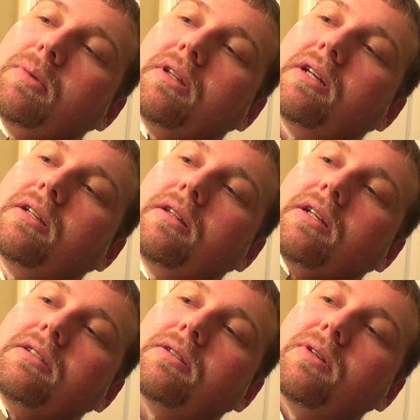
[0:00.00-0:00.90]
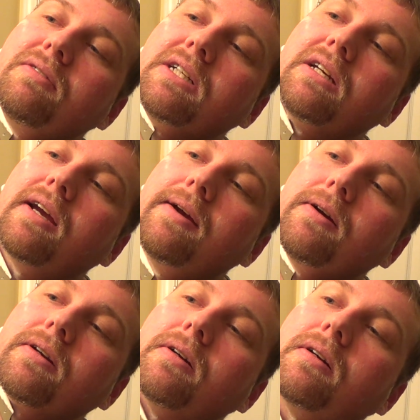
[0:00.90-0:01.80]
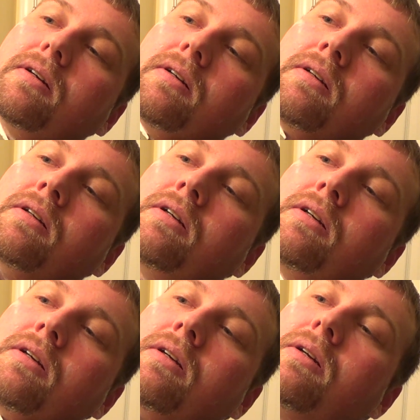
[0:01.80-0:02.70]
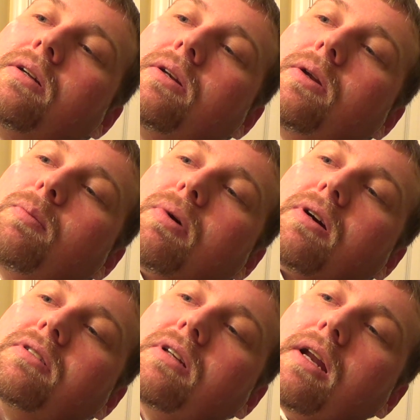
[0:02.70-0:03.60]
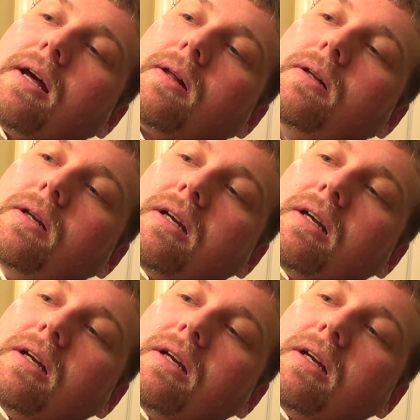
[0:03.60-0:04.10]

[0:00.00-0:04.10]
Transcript: but they they just don't have any character, no personality.